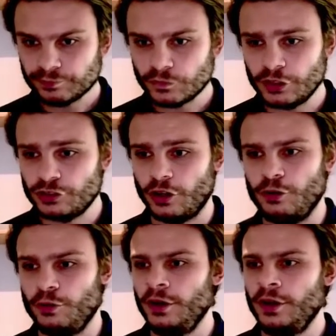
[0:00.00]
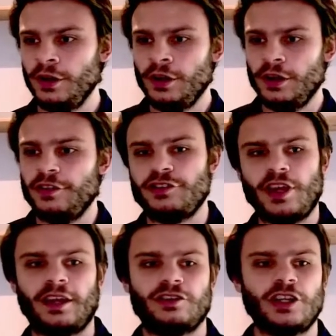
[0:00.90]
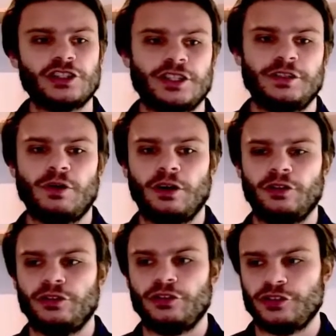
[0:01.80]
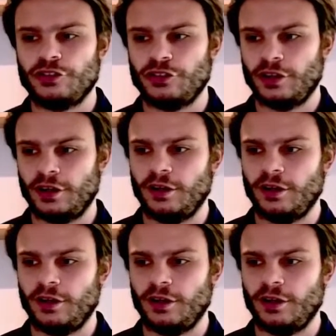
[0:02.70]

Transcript: So this deck essentially runs